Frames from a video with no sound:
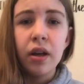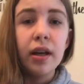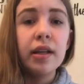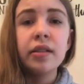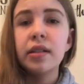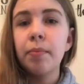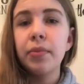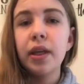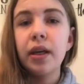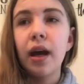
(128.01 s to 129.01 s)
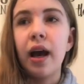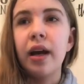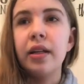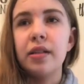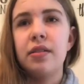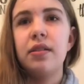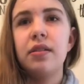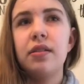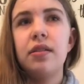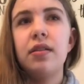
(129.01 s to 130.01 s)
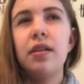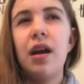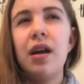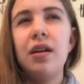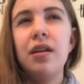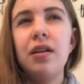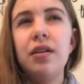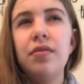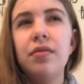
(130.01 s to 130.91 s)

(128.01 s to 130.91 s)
is something I